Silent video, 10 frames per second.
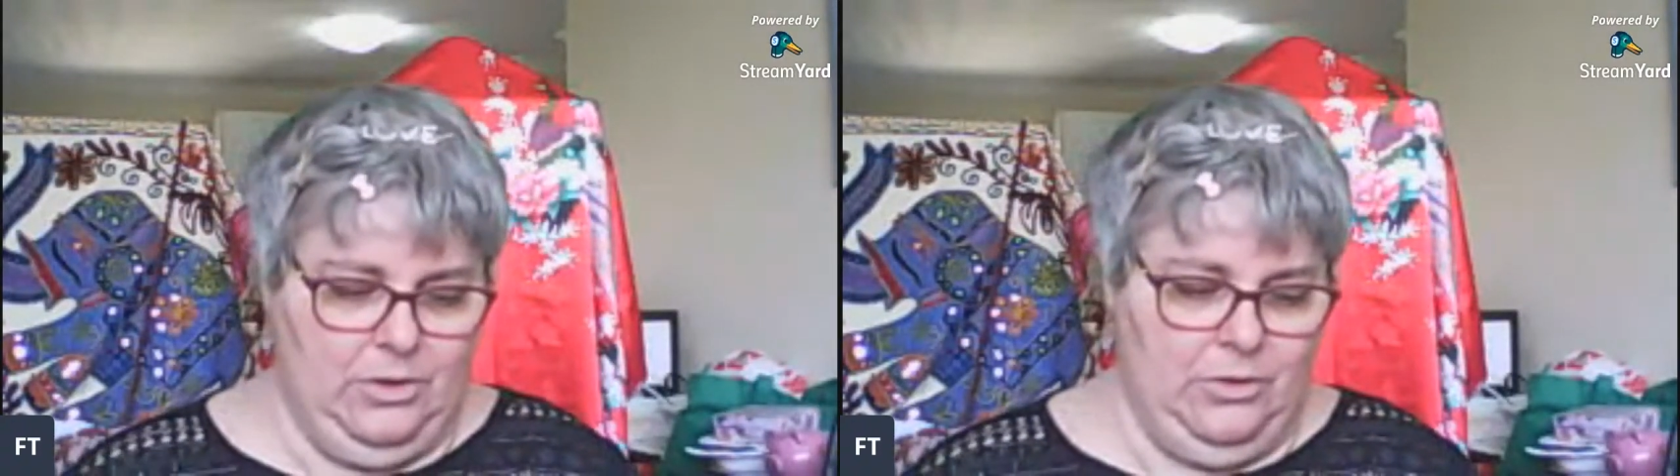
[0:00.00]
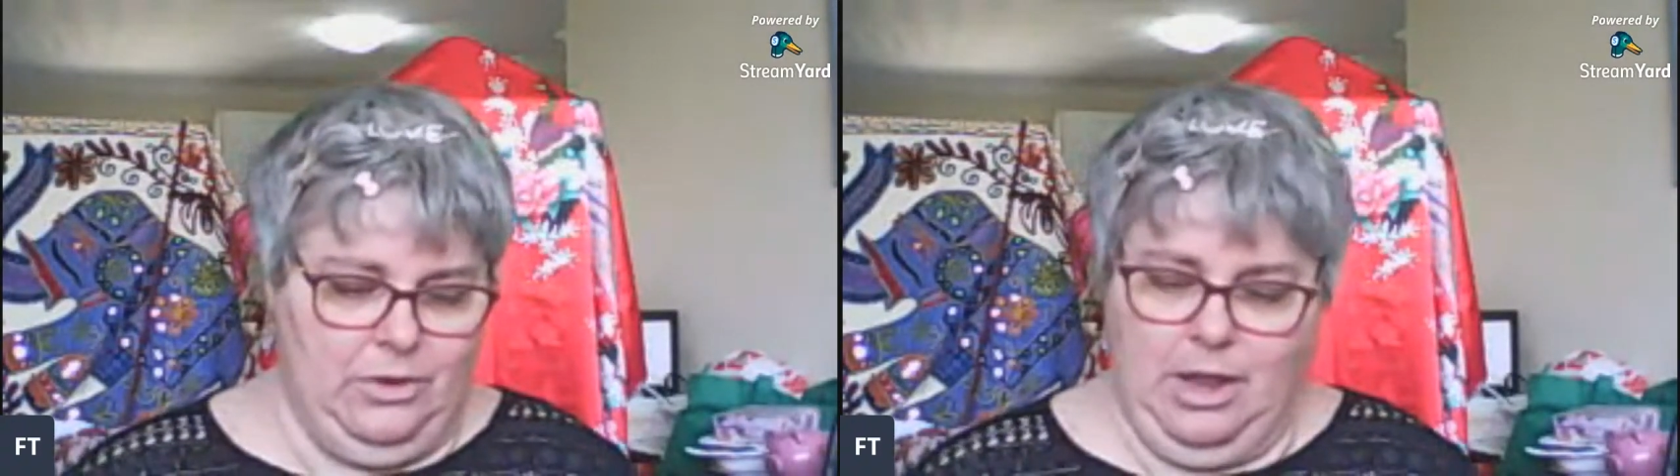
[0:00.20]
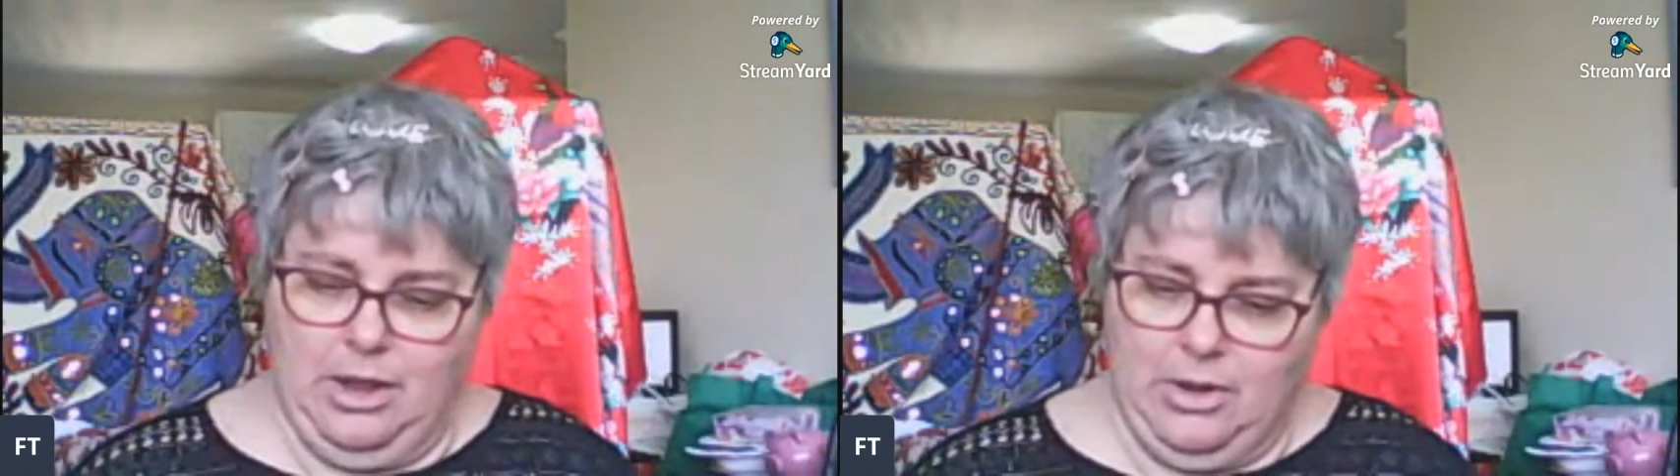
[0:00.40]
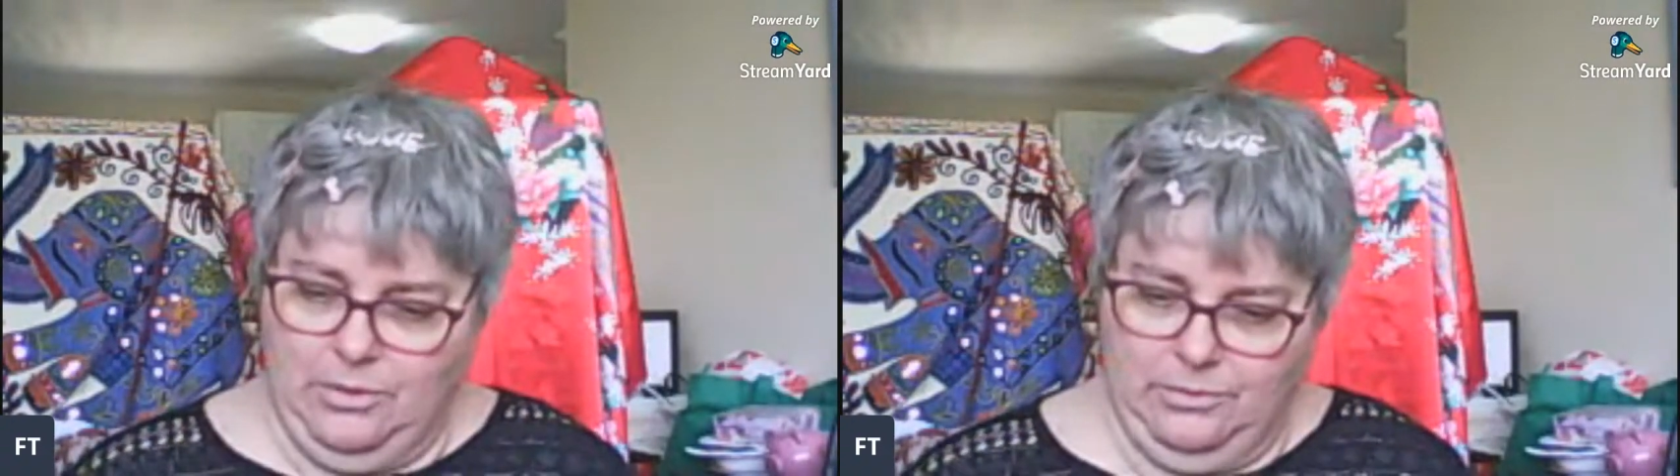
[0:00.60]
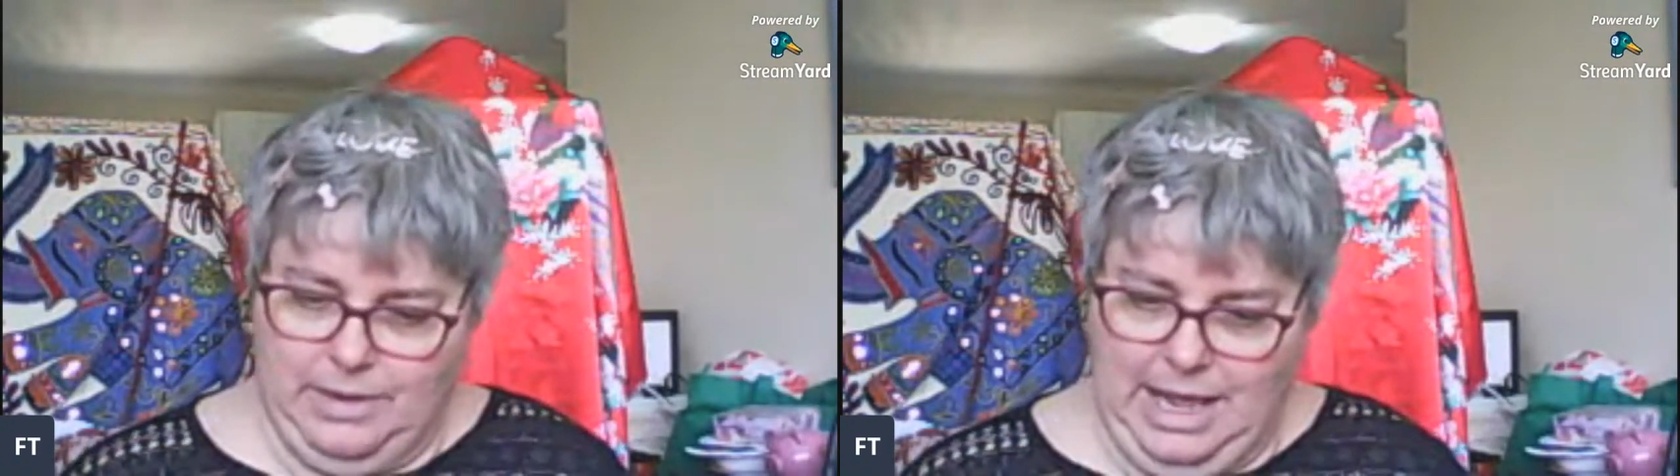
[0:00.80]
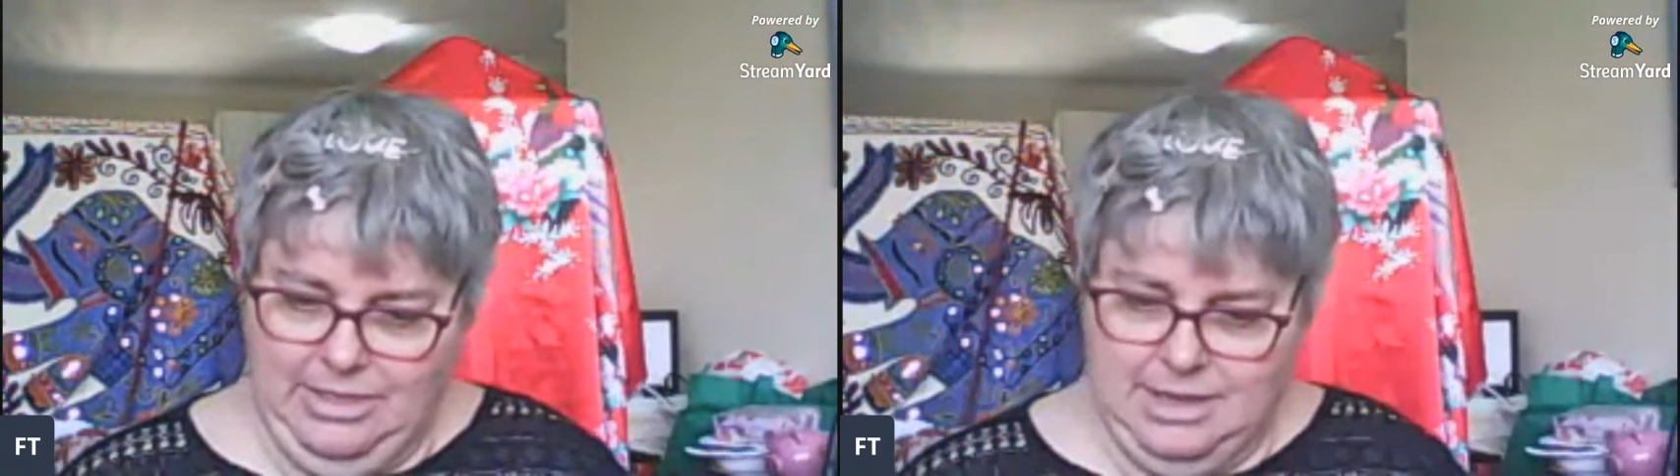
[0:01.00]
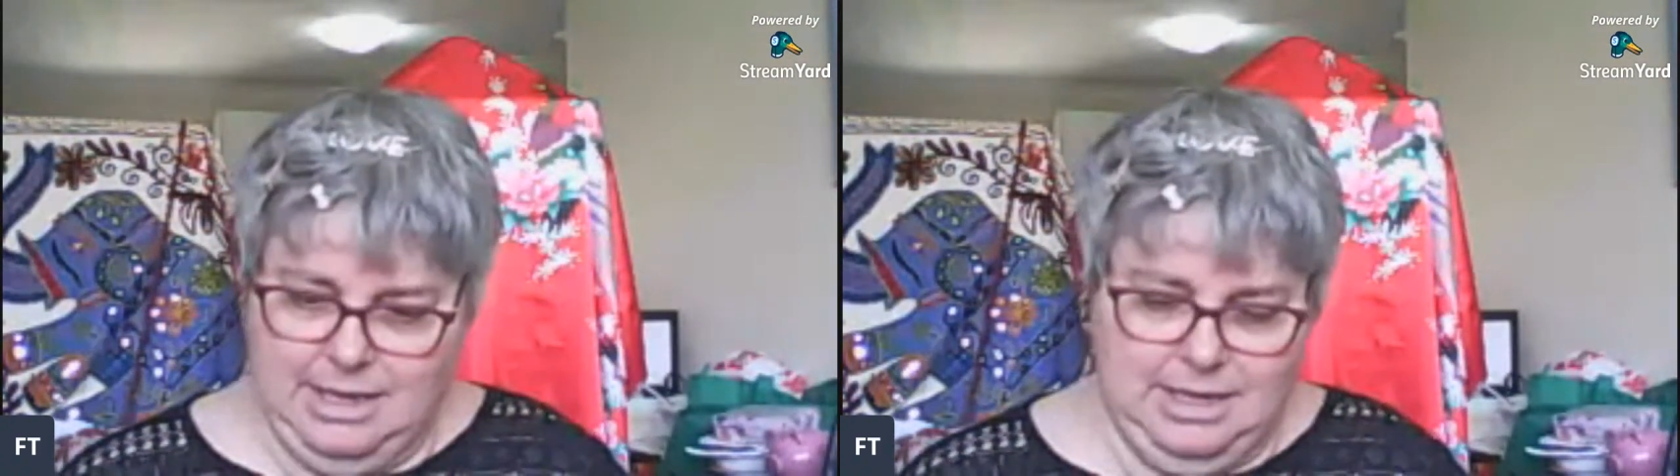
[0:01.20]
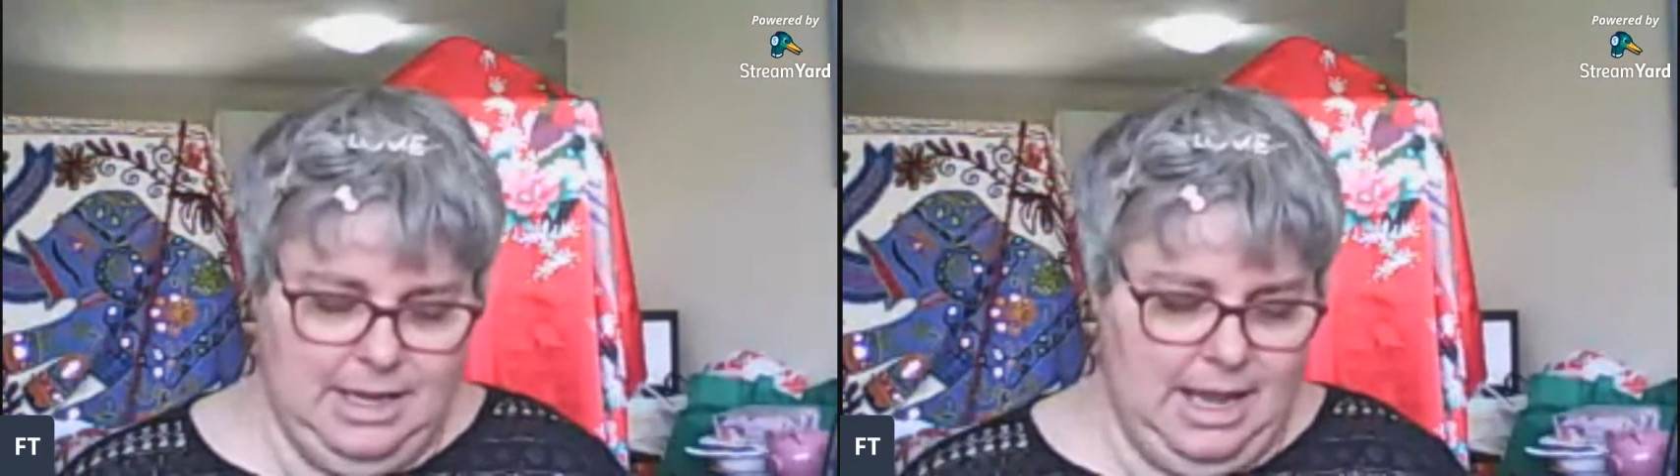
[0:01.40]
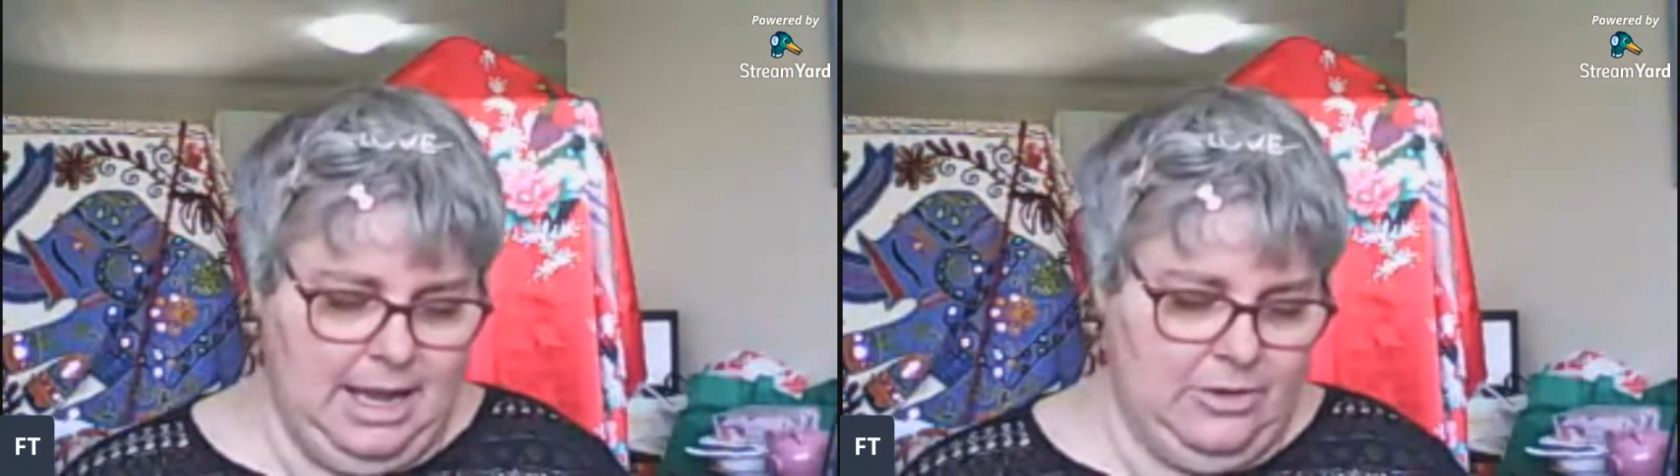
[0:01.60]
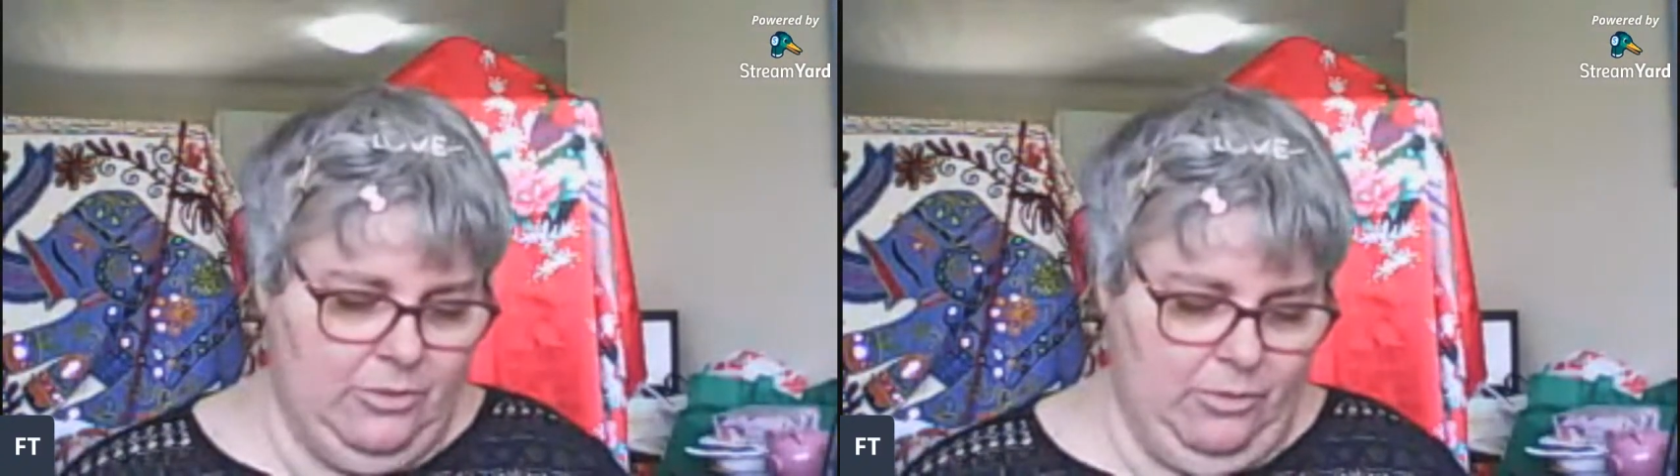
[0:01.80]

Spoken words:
So at this stage,